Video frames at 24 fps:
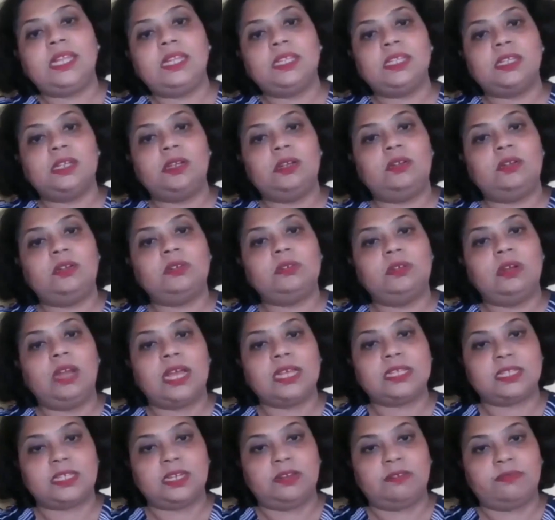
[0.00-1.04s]
change it to
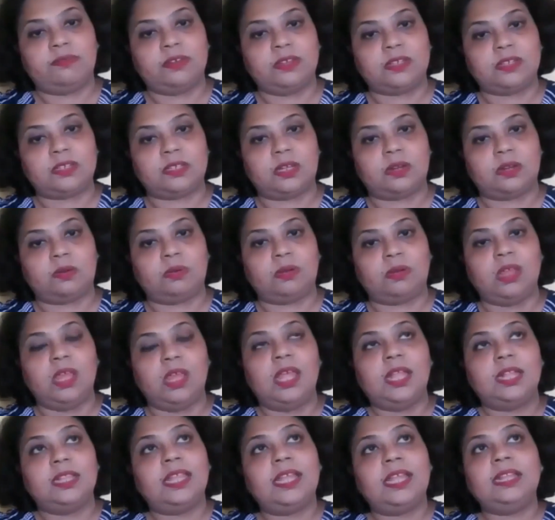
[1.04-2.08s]
last in, first out.
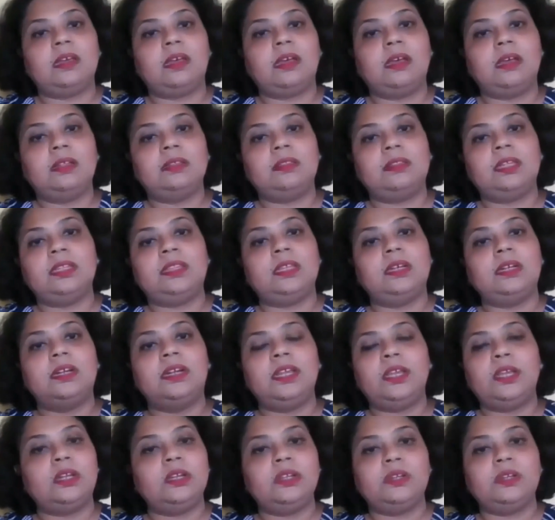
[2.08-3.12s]
The
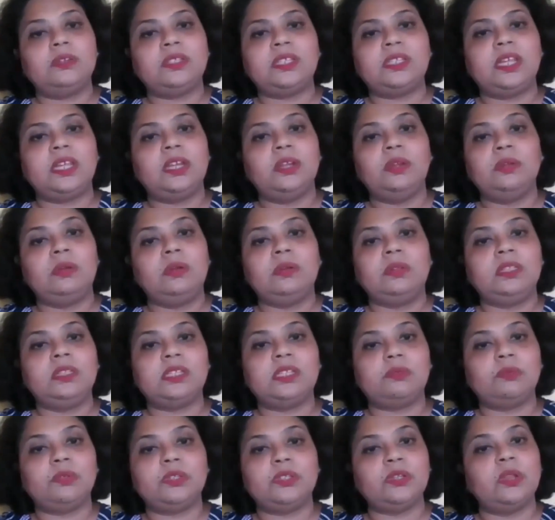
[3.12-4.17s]
third year you say no,
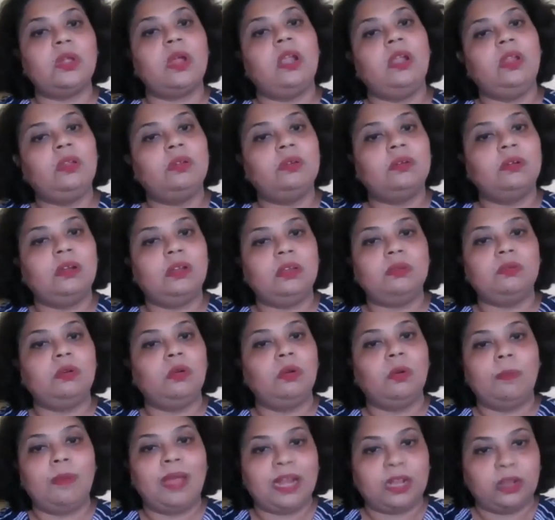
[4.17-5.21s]
this was not good,
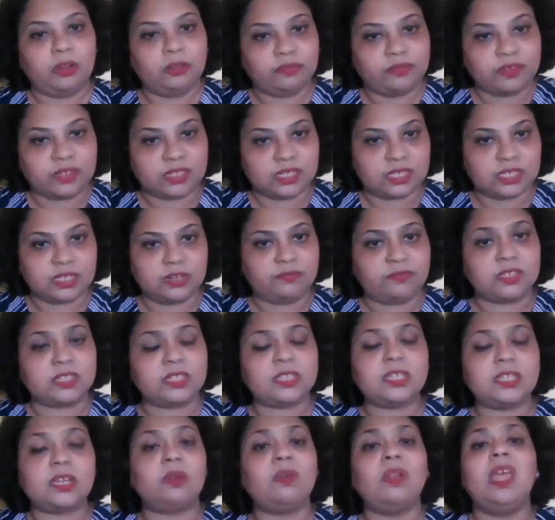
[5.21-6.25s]
you go back to first in,
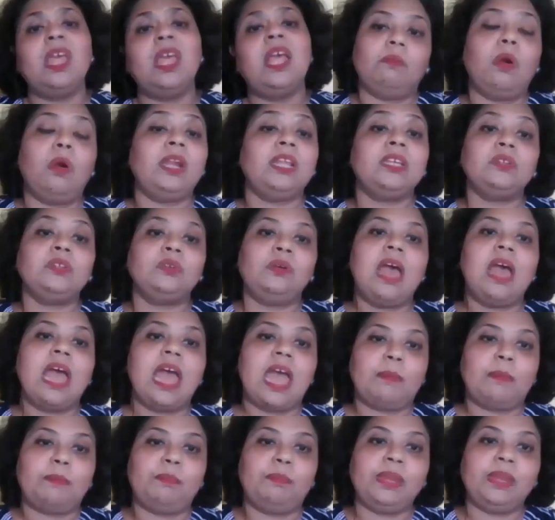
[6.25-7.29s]
first out. What is going
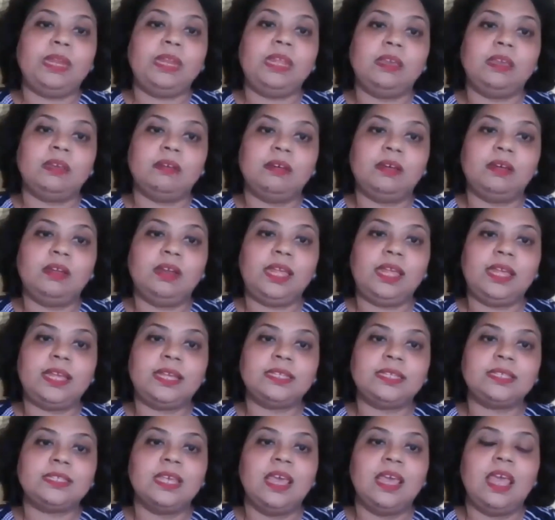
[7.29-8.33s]
to happen here
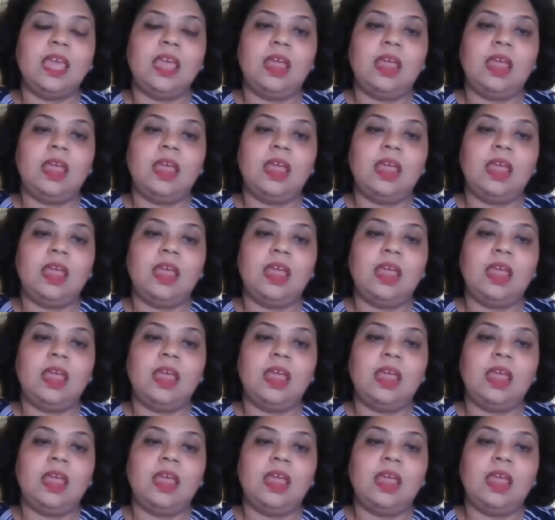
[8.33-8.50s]
is